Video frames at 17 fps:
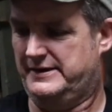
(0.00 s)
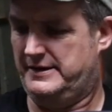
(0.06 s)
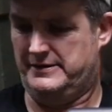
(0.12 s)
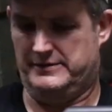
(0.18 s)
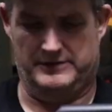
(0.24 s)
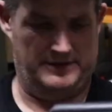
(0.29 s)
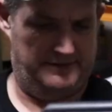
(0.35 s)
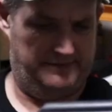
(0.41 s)

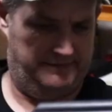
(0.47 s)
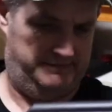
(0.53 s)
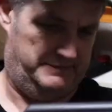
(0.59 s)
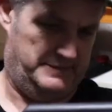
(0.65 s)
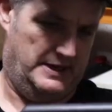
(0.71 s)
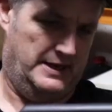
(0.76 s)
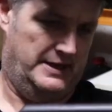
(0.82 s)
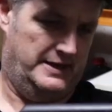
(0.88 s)
Now I
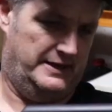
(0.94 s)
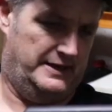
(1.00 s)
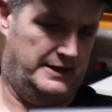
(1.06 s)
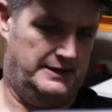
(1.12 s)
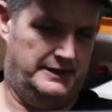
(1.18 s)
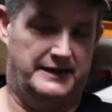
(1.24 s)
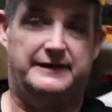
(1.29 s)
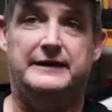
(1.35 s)

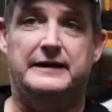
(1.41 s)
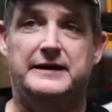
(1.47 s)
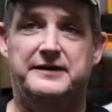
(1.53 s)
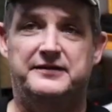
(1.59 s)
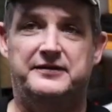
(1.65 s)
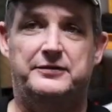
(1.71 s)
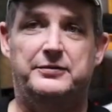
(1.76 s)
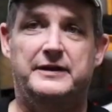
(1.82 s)
kind of like the
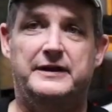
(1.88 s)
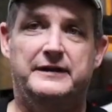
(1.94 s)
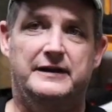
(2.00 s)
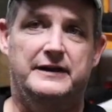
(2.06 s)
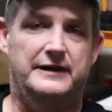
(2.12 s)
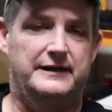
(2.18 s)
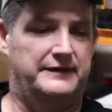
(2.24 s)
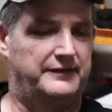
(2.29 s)
history of the
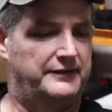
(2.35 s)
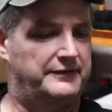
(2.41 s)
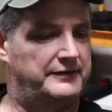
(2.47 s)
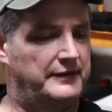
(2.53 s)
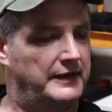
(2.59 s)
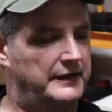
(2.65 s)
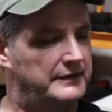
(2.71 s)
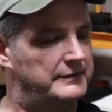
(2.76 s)

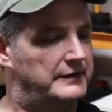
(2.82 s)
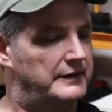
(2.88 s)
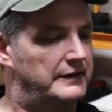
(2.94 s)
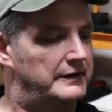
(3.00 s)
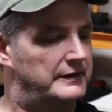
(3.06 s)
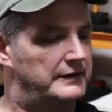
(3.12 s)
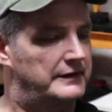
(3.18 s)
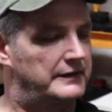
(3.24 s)
guns, like
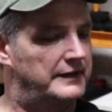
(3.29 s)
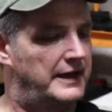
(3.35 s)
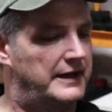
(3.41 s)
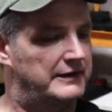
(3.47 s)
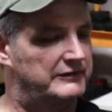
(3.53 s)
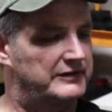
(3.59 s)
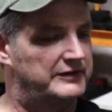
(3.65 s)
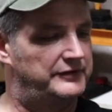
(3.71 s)
a
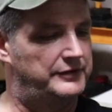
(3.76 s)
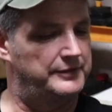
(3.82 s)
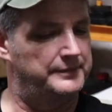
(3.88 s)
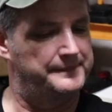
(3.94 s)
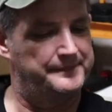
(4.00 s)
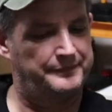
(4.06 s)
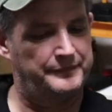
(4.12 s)
lot of us do.